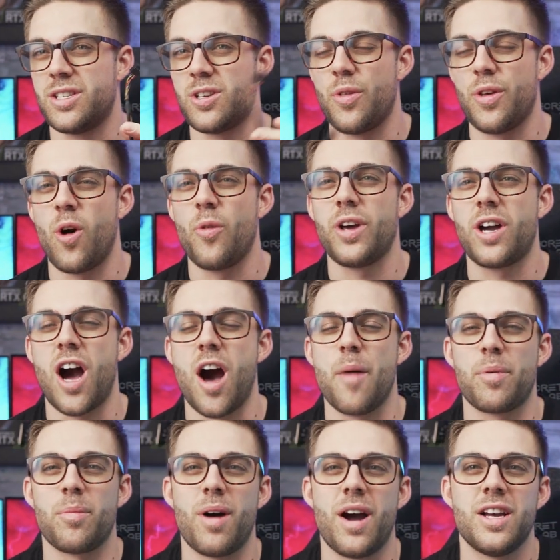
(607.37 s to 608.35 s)
So the only
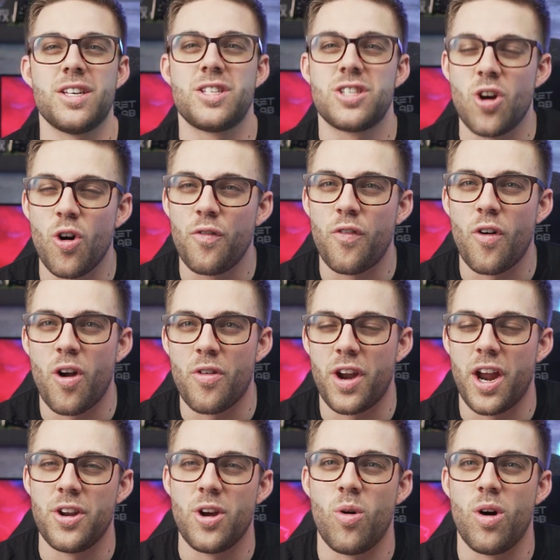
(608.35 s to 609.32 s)
compromise so far
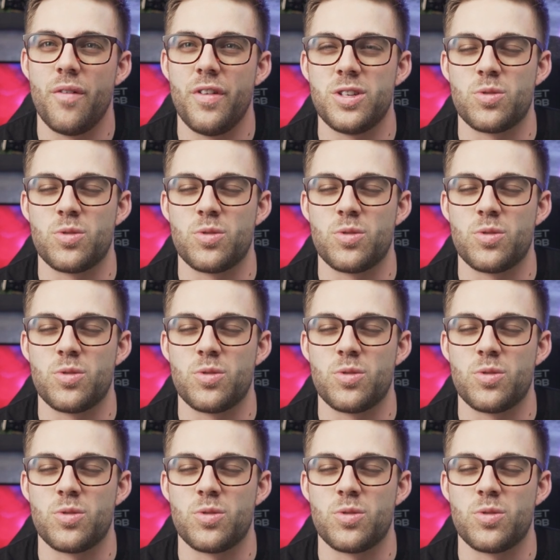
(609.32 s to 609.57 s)
that I know of